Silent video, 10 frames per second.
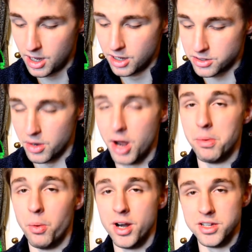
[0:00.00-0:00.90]
So number
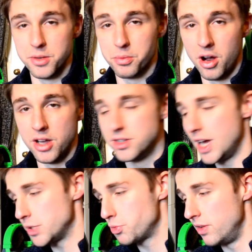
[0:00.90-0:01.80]
one is the price.
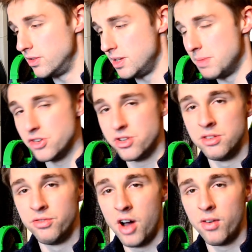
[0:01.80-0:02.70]
As previously
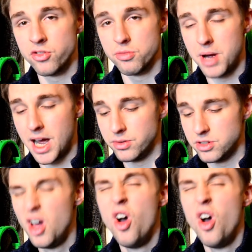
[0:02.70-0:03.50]
mentioned, £500,